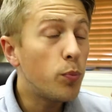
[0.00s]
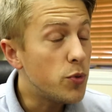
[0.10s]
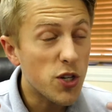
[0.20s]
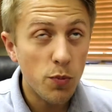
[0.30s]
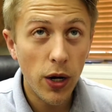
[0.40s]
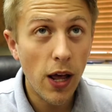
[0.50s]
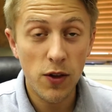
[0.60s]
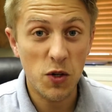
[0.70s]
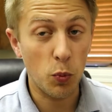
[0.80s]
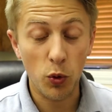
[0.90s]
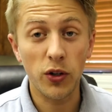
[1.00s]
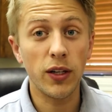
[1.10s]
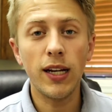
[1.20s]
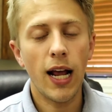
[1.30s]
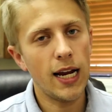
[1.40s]
just put out this
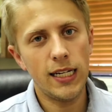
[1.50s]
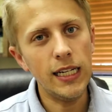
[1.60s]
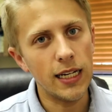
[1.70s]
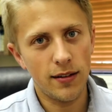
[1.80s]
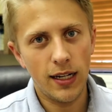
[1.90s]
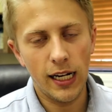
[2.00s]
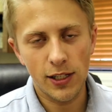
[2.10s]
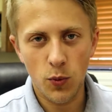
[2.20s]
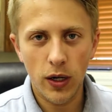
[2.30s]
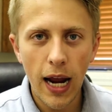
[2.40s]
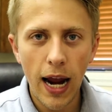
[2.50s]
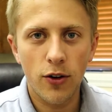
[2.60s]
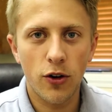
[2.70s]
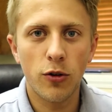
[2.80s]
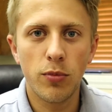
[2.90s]
brilliant idea, and it's one I
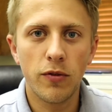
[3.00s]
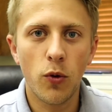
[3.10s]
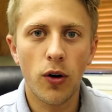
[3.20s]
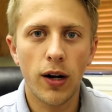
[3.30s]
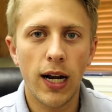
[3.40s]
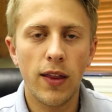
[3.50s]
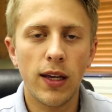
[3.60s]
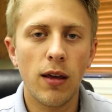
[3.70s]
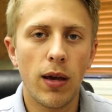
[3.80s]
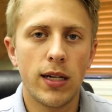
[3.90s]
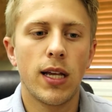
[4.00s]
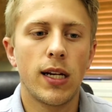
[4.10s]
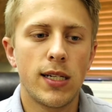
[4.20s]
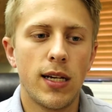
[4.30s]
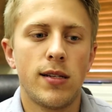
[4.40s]
hadn't heard before, and I think it makes a lot
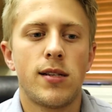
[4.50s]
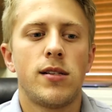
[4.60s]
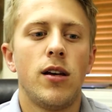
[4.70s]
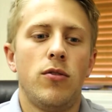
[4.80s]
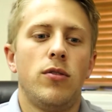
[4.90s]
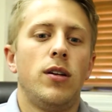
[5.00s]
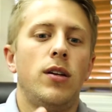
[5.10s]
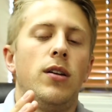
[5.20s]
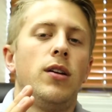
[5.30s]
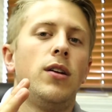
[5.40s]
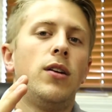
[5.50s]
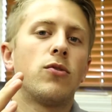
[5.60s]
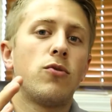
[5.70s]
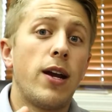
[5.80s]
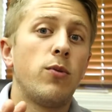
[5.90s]
of sense. So,
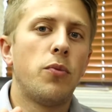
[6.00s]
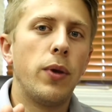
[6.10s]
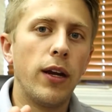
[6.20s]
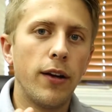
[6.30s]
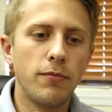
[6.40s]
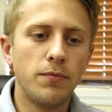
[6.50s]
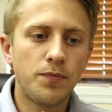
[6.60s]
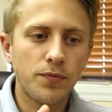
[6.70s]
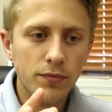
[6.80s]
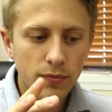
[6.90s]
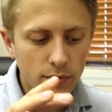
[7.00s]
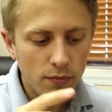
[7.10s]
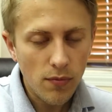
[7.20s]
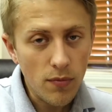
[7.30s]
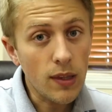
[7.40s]
ride with me here.
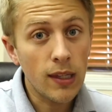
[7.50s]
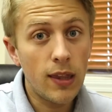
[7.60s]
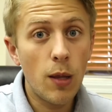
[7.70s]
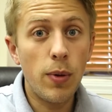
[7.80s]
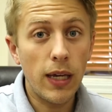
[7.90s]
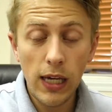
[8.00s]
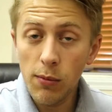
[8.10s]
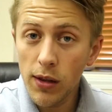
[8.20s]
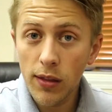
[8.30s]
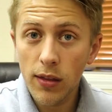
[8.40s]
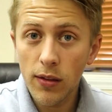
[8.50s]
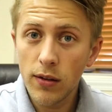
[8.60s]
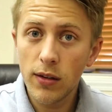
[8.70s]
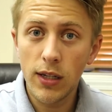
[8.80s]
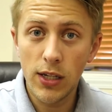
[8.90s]
The Behemoth
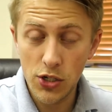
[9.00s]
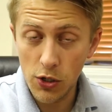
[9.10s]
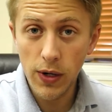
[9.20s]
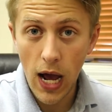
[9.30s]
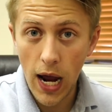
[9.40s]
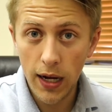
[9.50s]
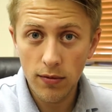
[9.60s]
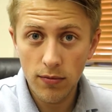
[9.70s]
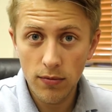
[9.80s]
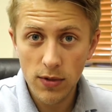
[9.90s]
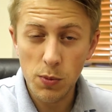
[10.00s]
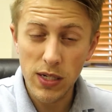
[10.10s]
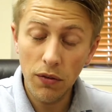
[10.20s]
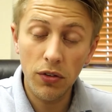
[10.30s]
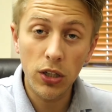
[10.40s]
is you and I,
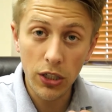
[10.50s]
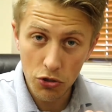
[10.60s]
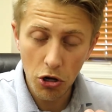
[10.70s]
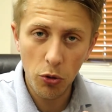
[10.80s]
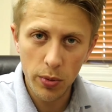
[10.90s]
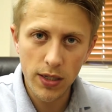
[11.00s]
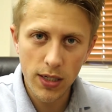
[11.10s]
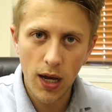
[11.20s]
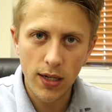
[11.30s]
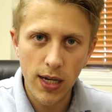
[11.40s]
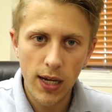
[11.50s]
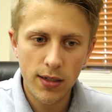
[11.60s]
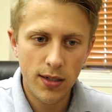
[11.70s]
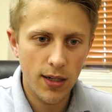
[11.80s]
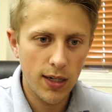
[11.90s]
specifically Job in this
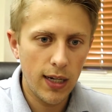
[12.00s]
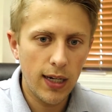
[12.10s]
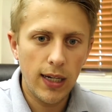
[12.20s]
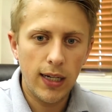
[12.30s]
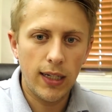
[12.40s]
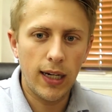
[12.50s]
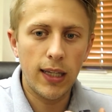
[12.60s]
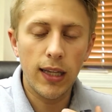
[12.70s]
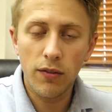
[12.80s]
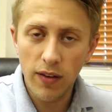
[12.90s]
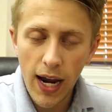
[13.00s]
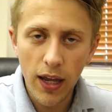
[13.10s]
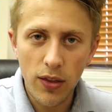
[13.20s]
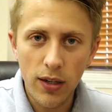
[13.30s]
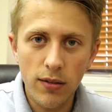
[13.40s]
context, and the
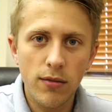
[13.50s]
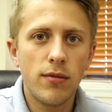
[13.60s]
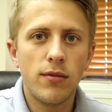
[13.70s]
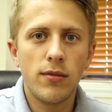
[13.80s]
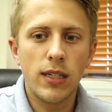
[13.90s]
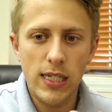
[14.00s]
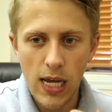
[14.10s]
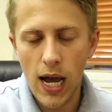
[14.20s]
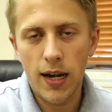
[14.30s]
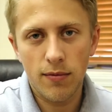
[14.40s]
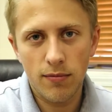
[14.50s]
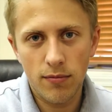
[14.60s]
Leviathan is God.